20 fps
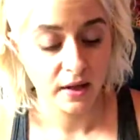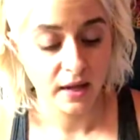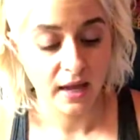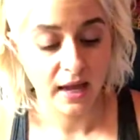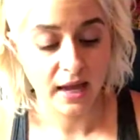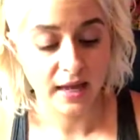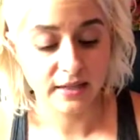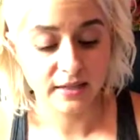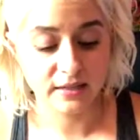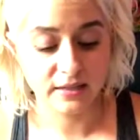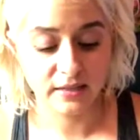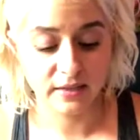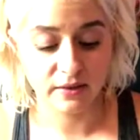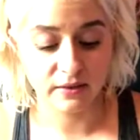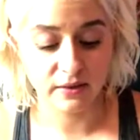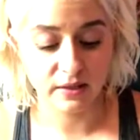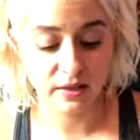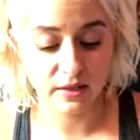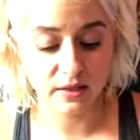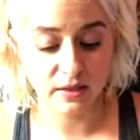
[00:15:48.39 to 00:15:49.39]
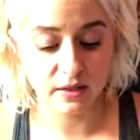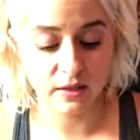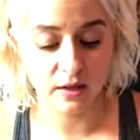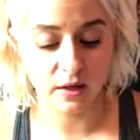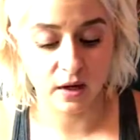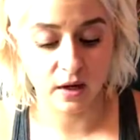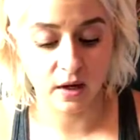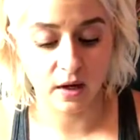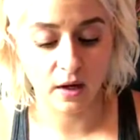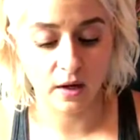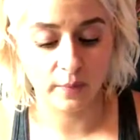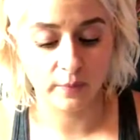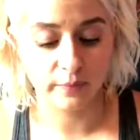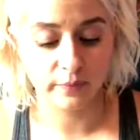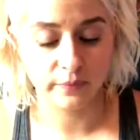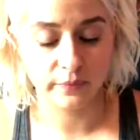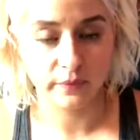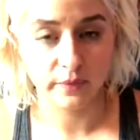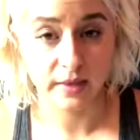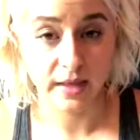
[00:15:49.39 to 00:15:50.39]
Hence the
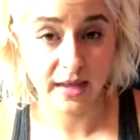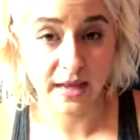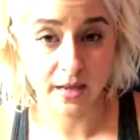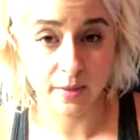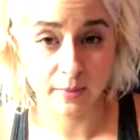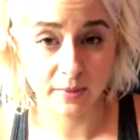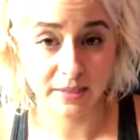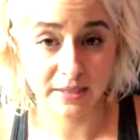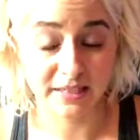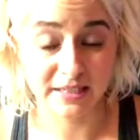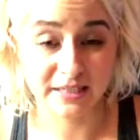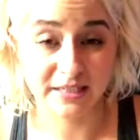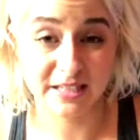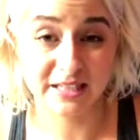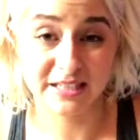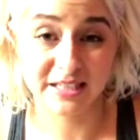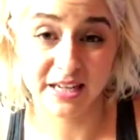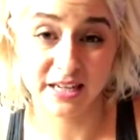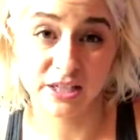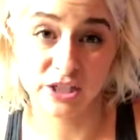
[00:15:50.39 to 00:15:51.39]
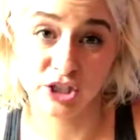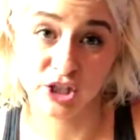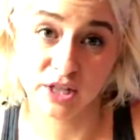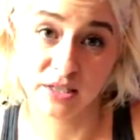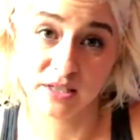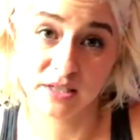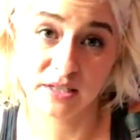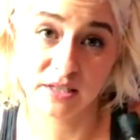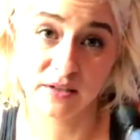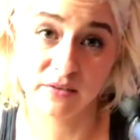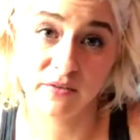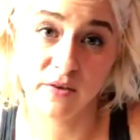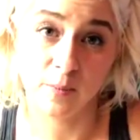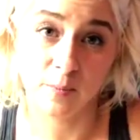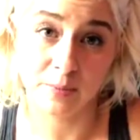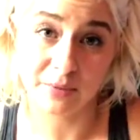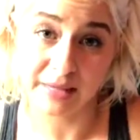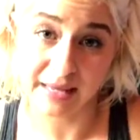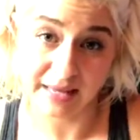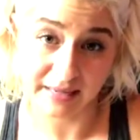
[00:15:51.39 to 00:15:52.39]
name. It's the digestive
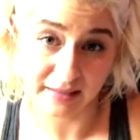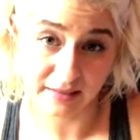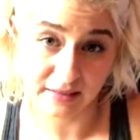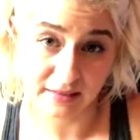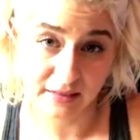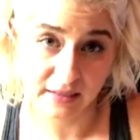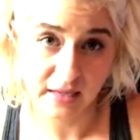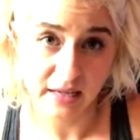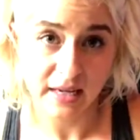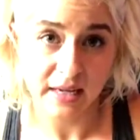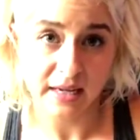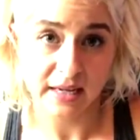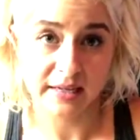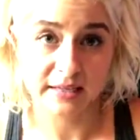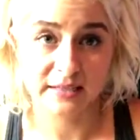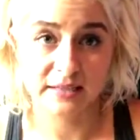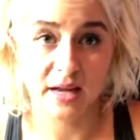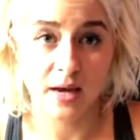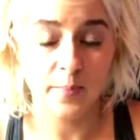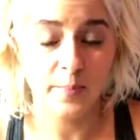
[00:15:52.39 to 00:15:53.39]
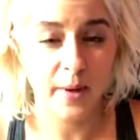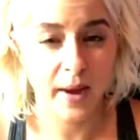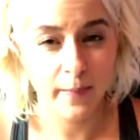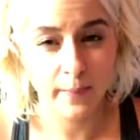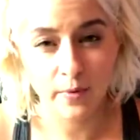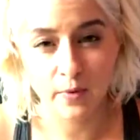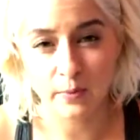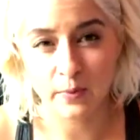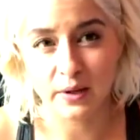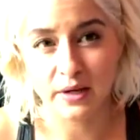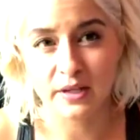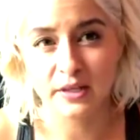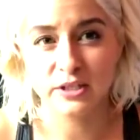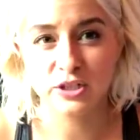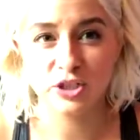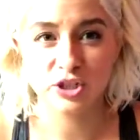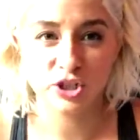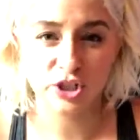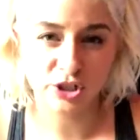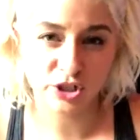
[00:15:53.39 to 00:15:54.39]
blend. It's got peppermint and
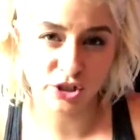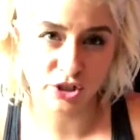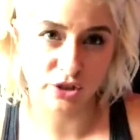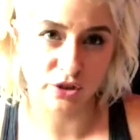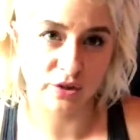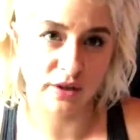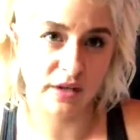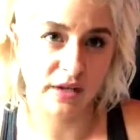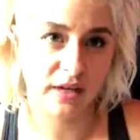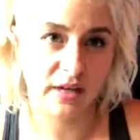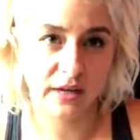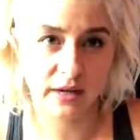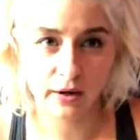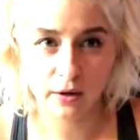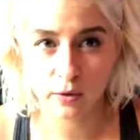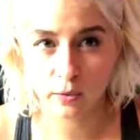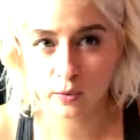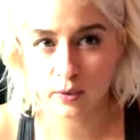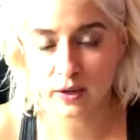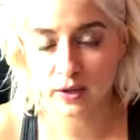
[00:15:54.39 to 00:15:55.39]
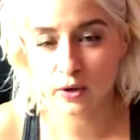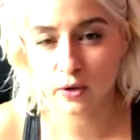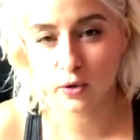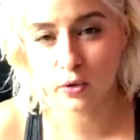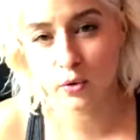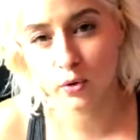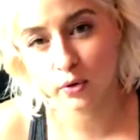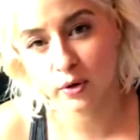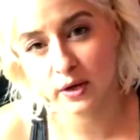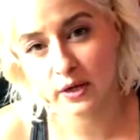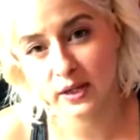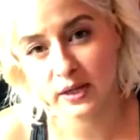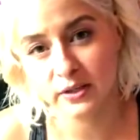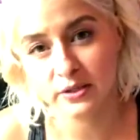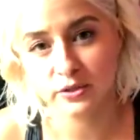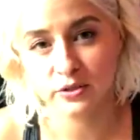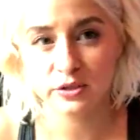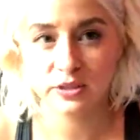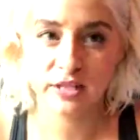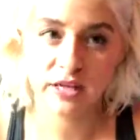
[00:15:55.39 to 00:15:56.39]
ginger and caraway,
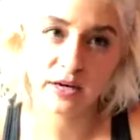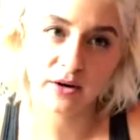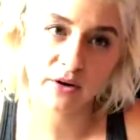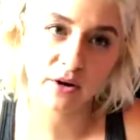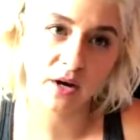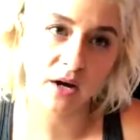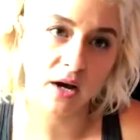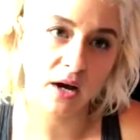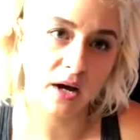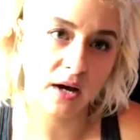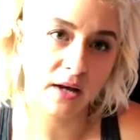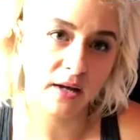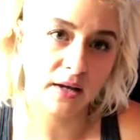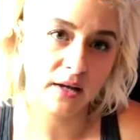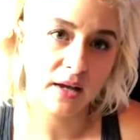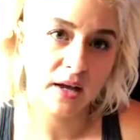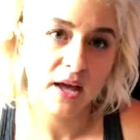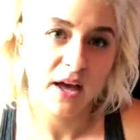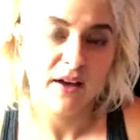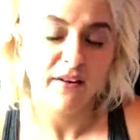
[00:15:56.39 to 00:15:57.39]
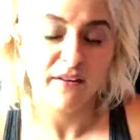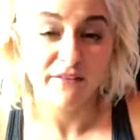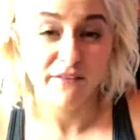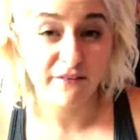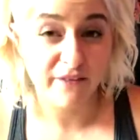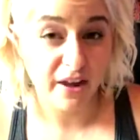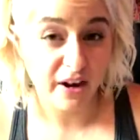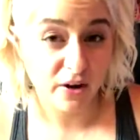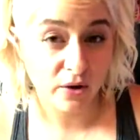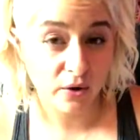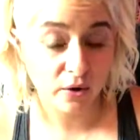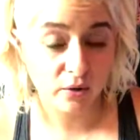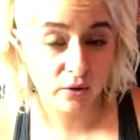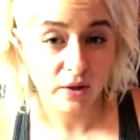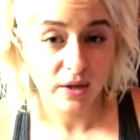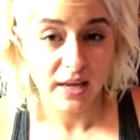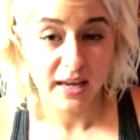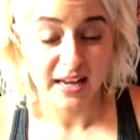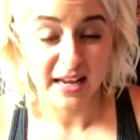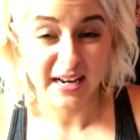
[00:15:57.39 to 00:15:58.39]
coriander, tarragon, fennel,
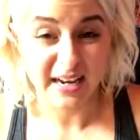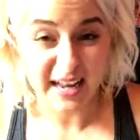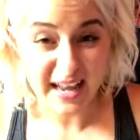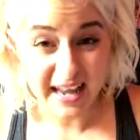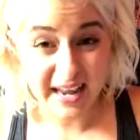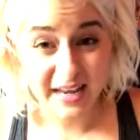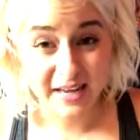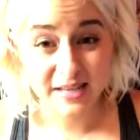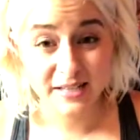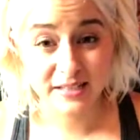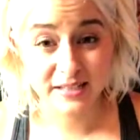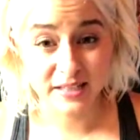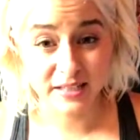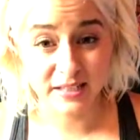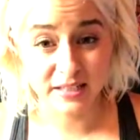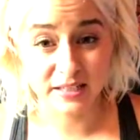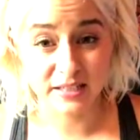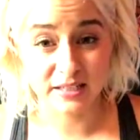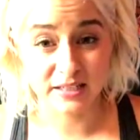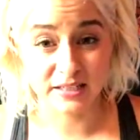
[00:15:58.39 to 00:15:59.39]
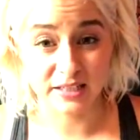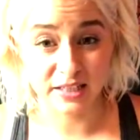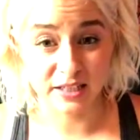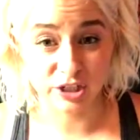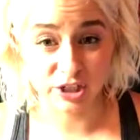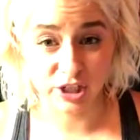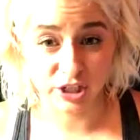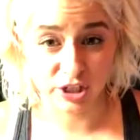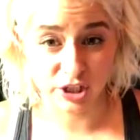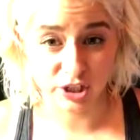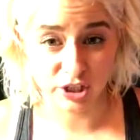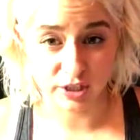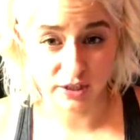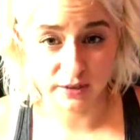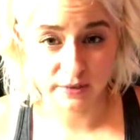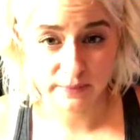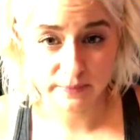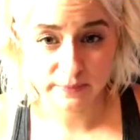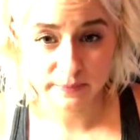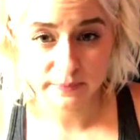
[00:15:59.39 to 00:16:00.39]
and it aids in
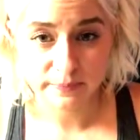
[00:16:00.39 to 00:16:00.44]
digestion.